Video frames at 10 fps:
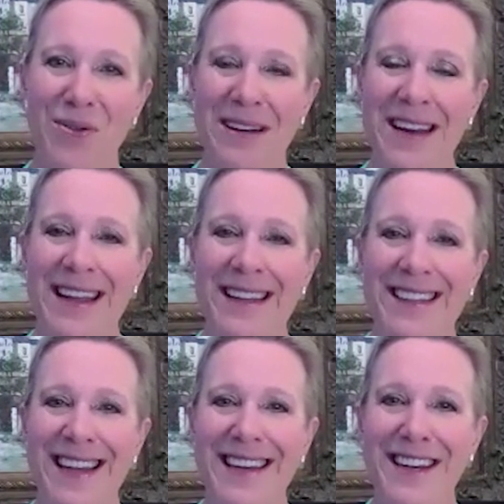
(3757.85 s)
and
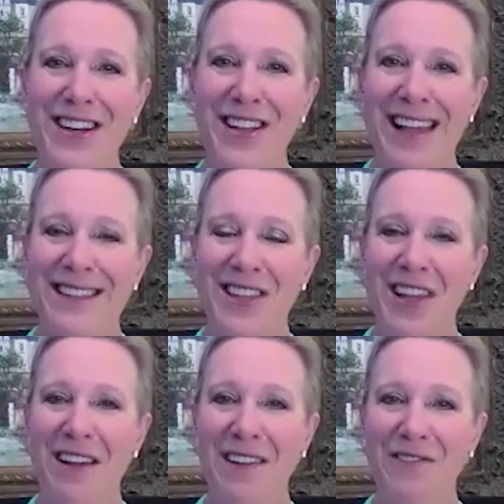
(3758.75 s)
sending you lots of
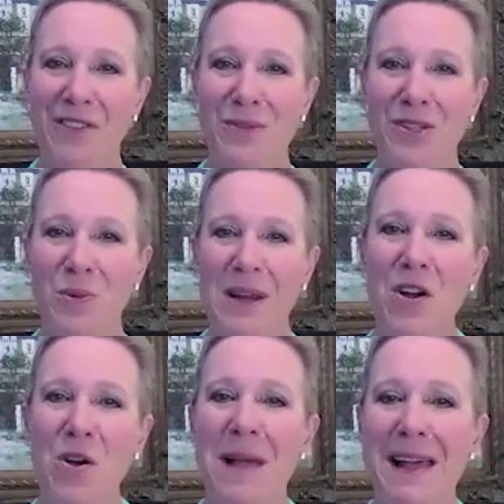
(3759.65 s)
love from Sweet
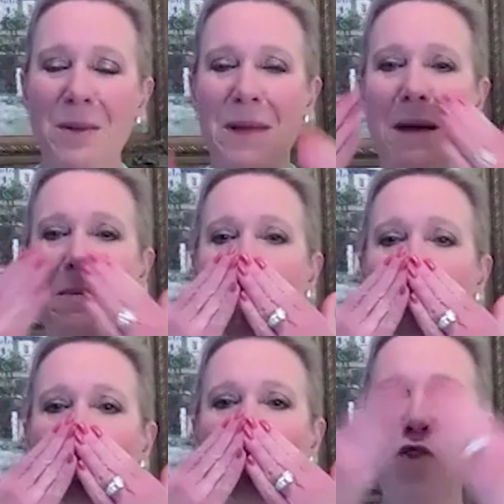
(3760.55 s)
Home, Alabama.
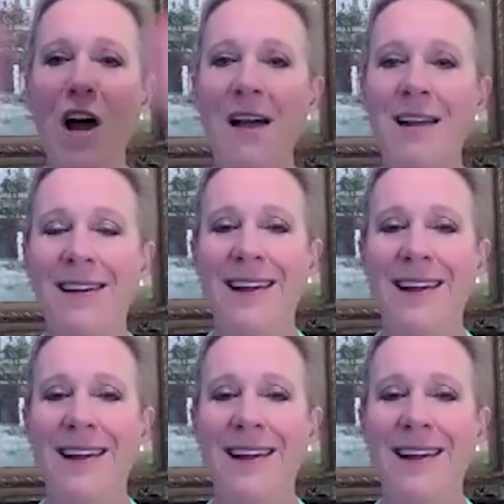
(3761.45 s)
Mwah!